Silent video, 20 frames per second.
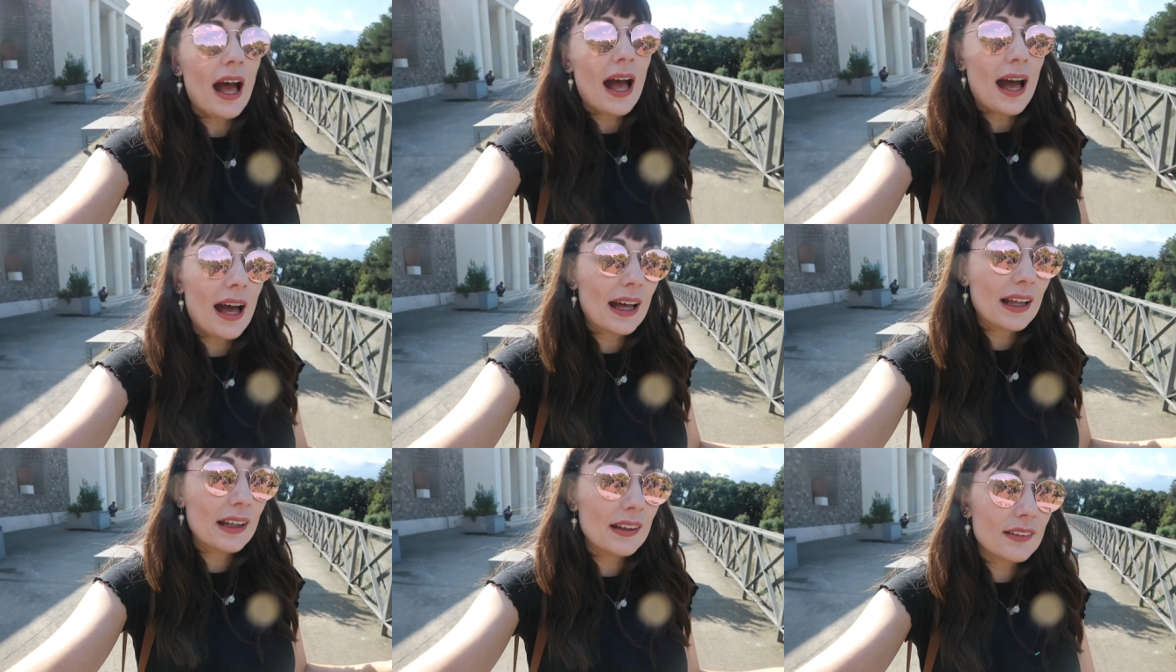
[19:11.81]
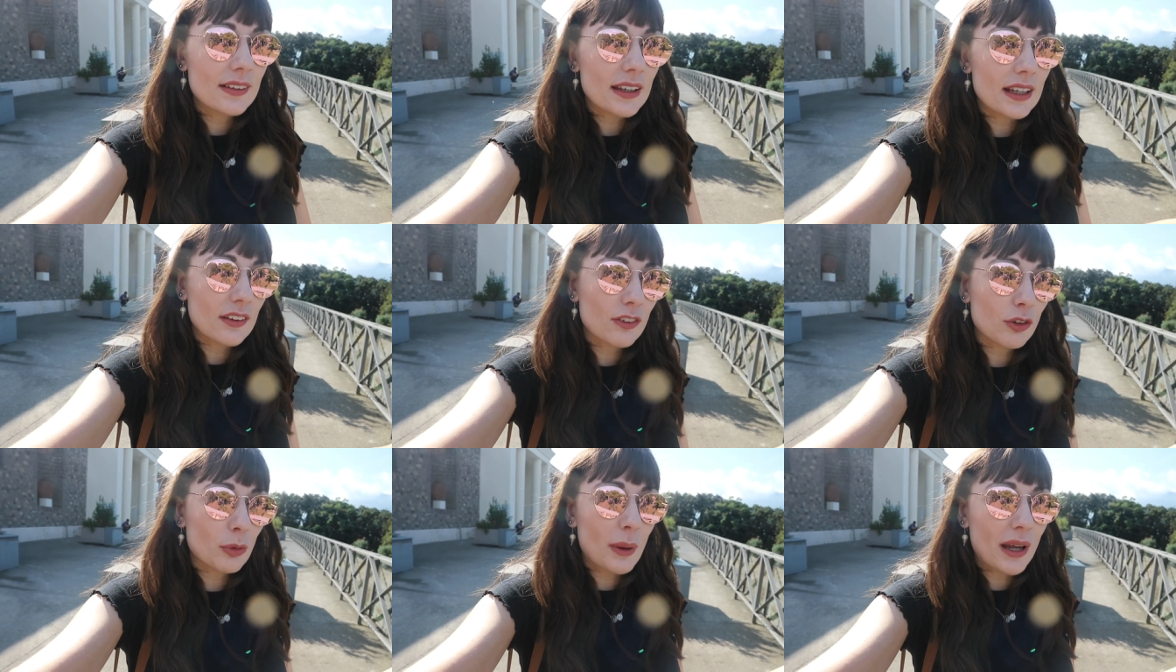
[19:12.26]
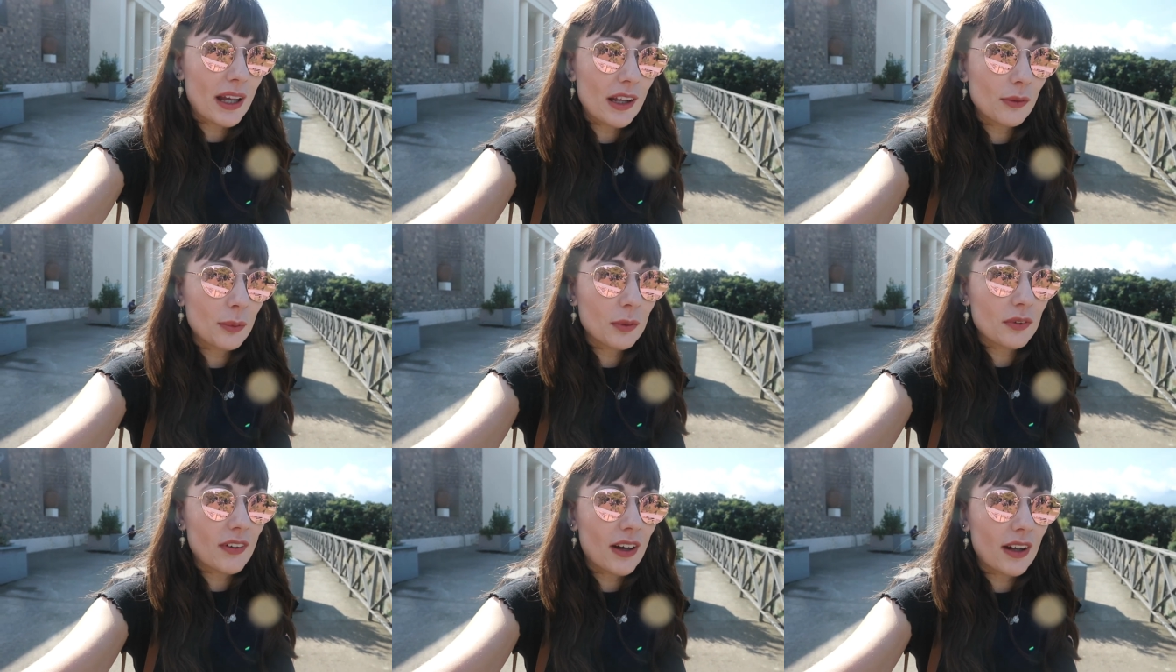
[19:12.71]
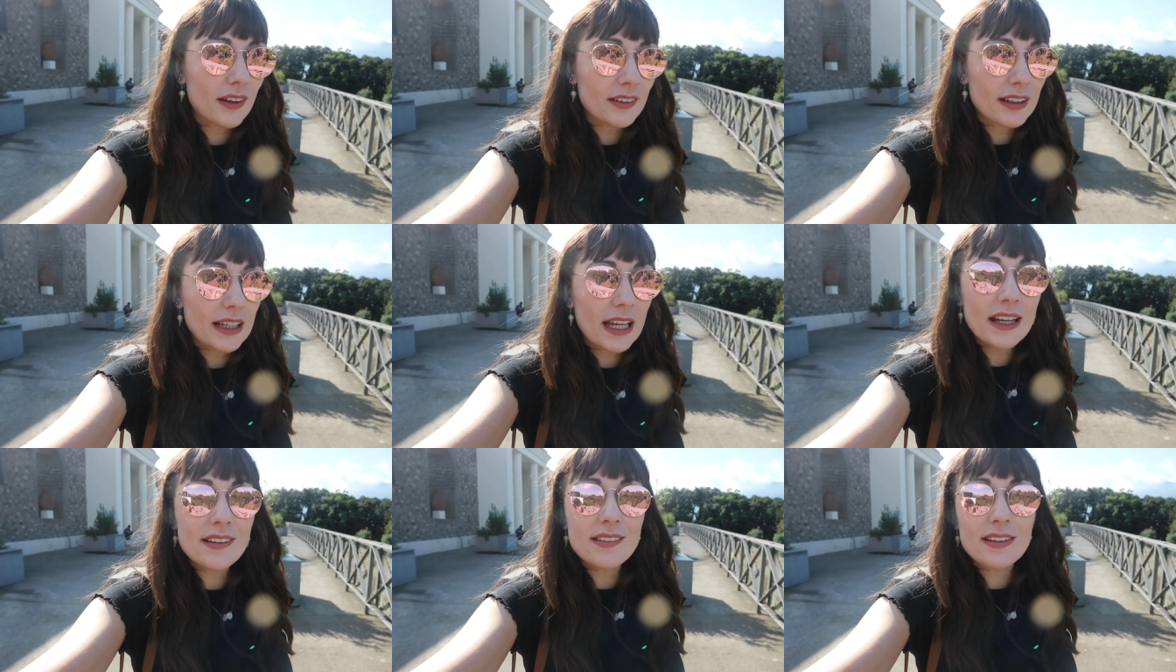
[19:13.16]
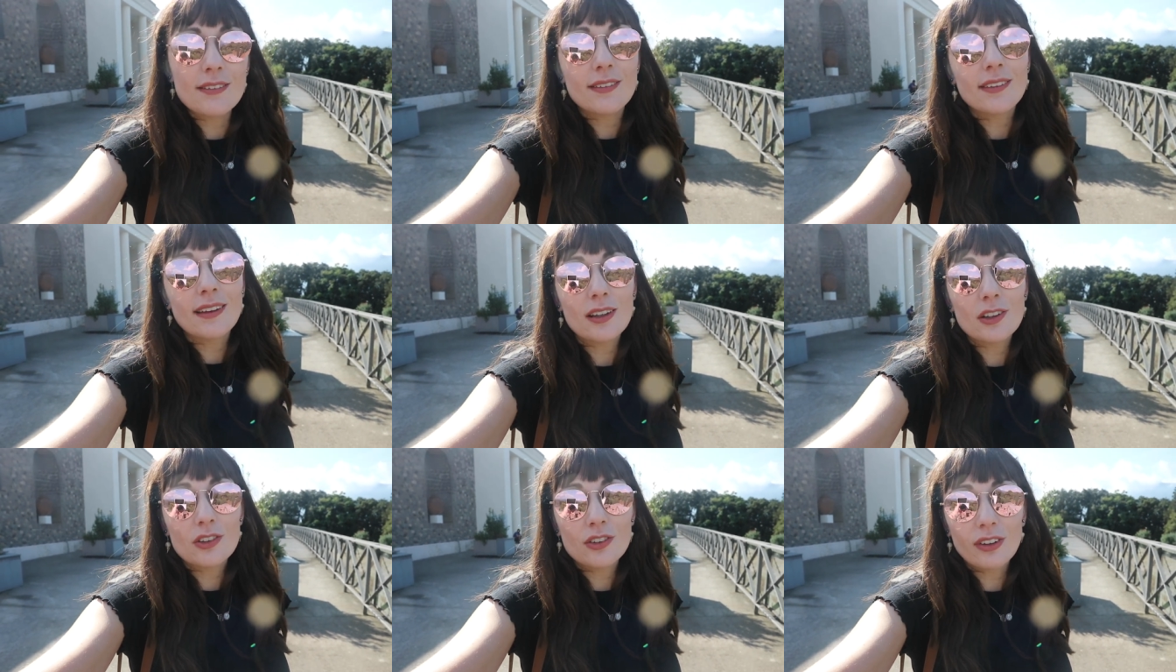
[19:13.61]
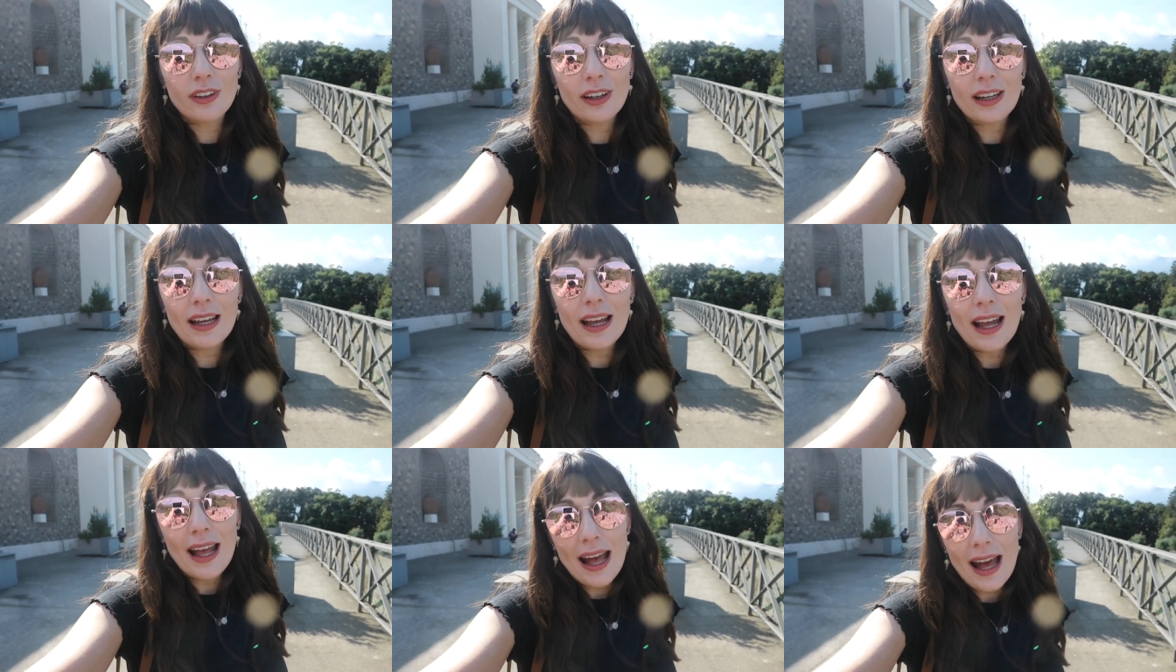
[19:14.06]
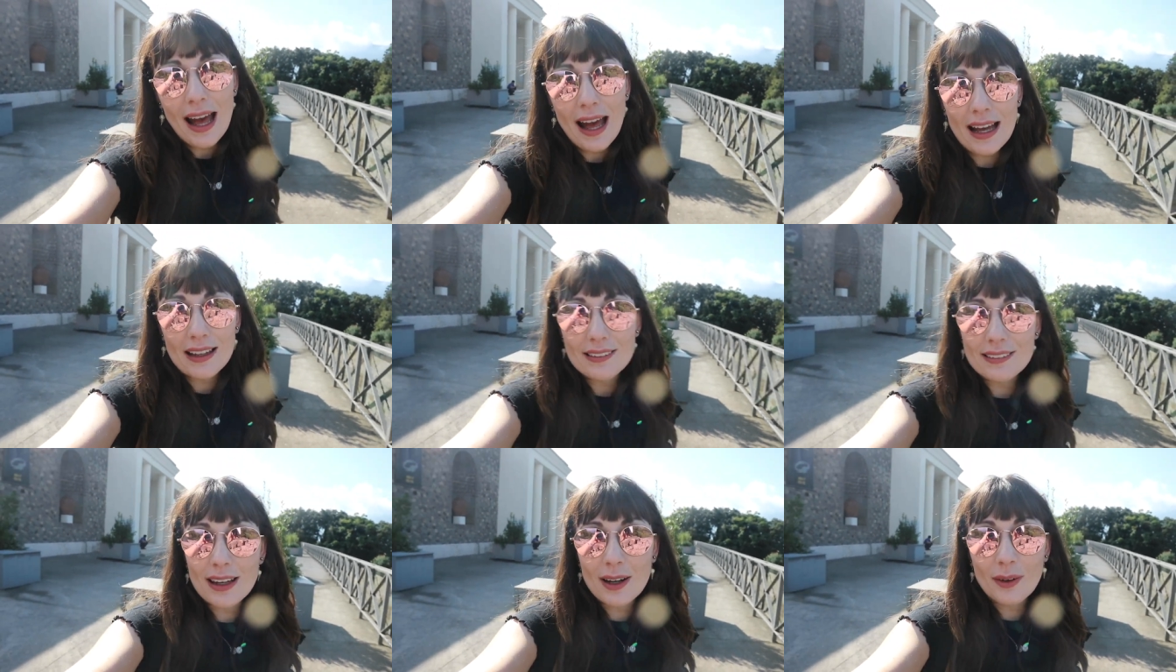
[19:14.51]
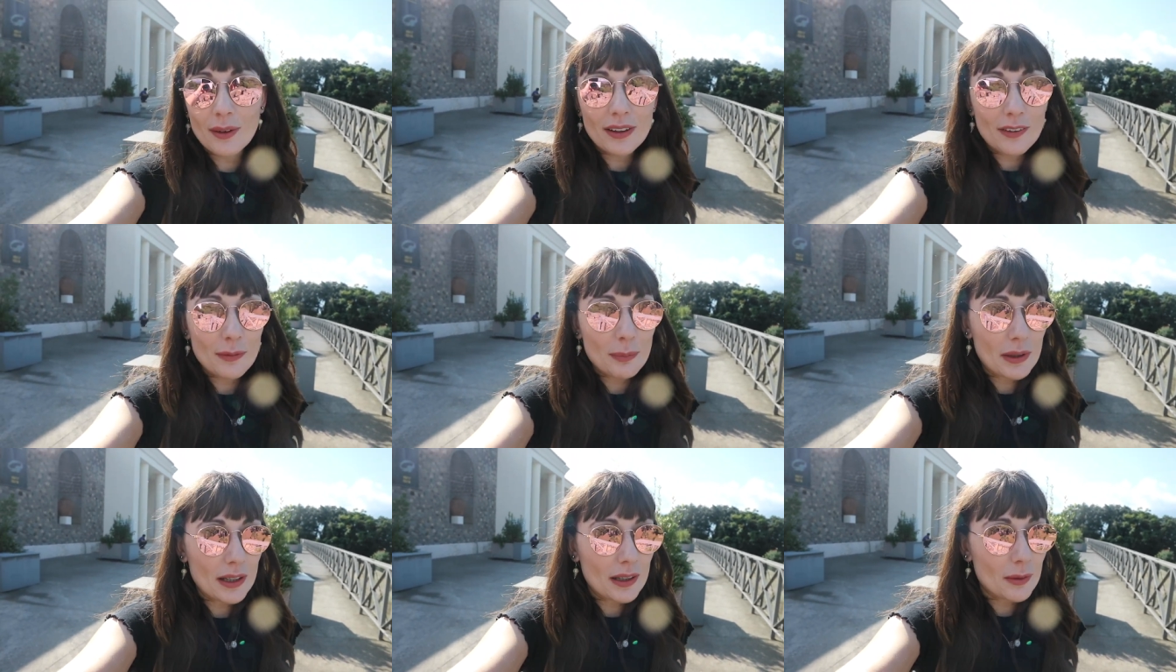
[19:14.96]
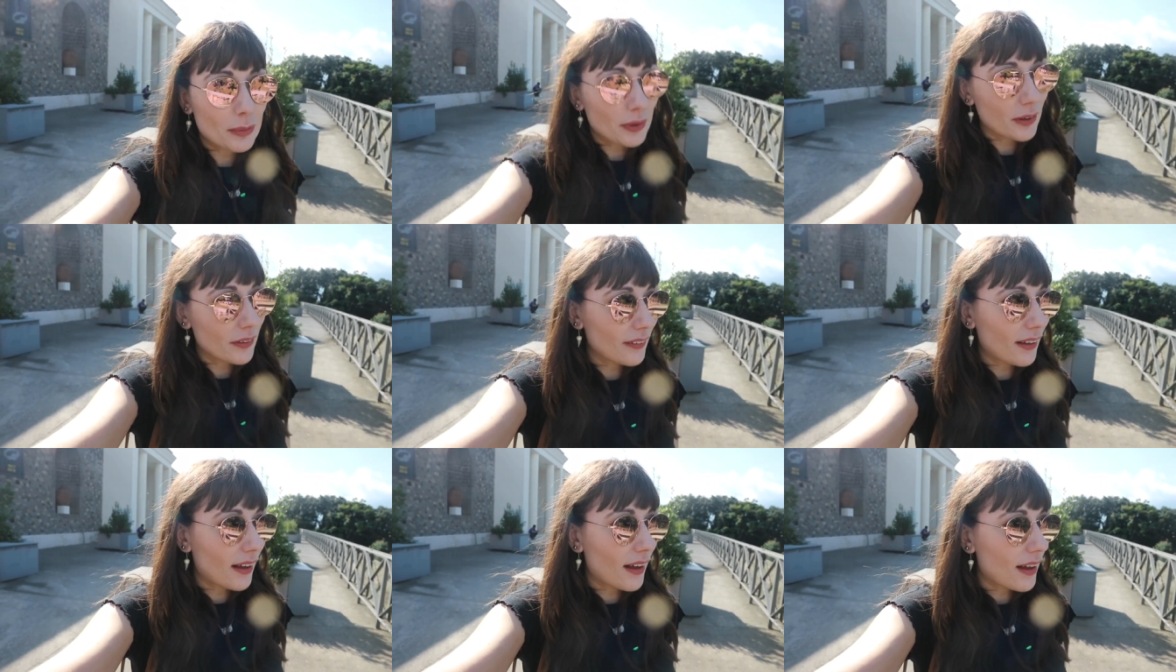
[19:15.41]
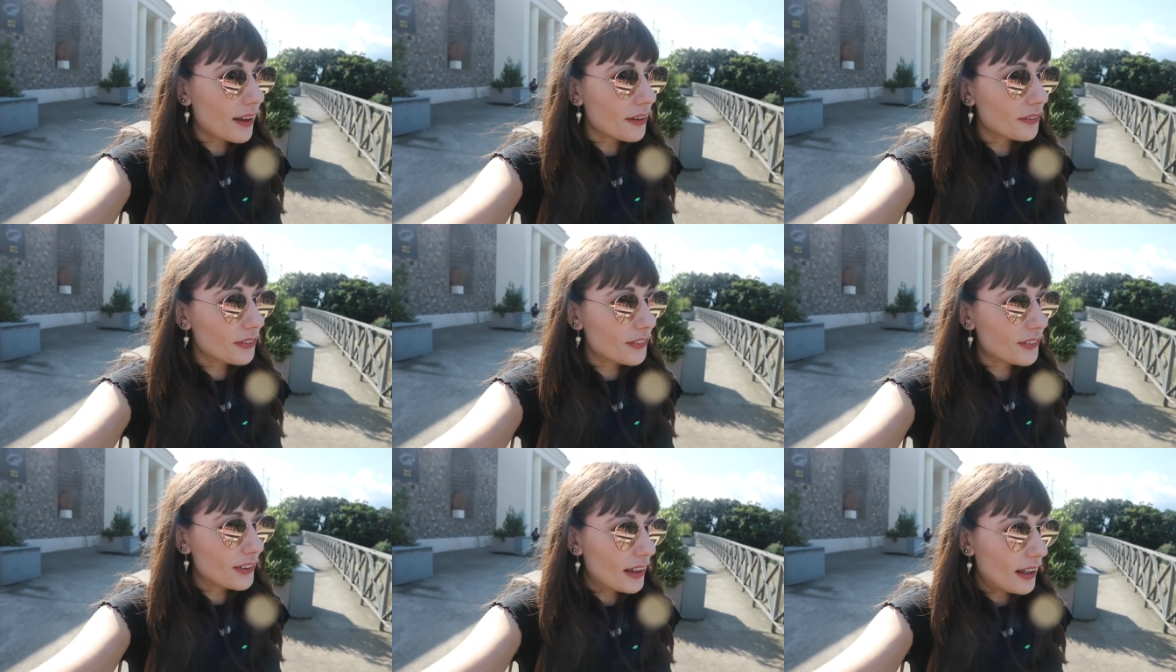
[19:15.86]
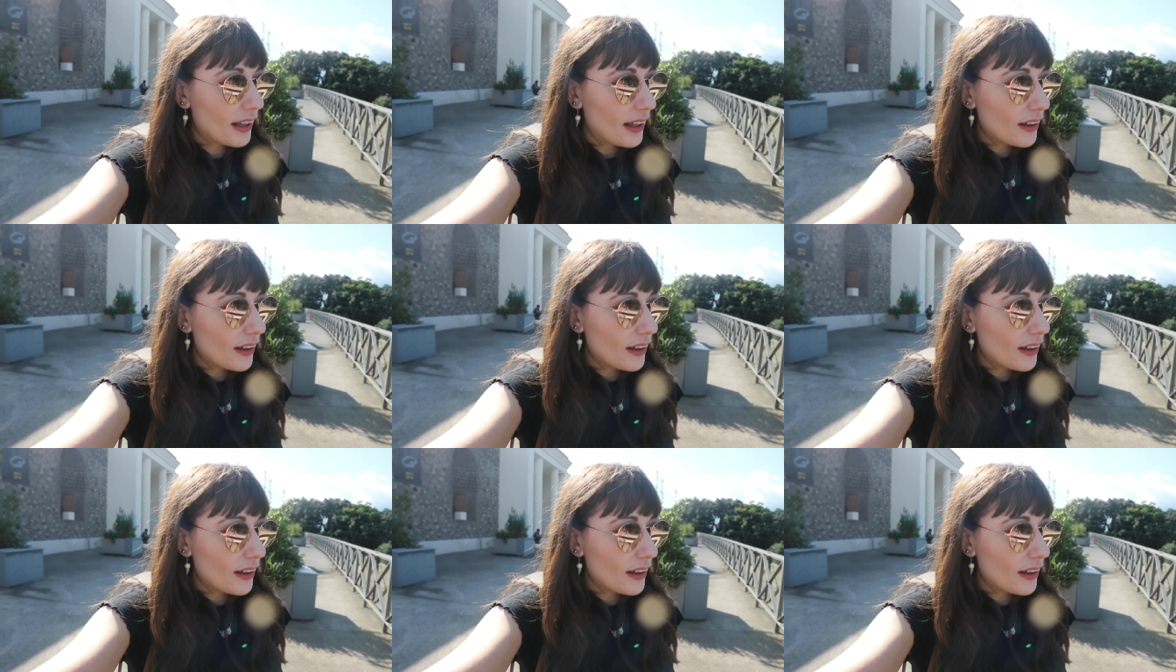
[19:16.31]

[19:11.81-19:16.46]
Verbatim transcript: and its remains were found in the 18th century and now it's been preserved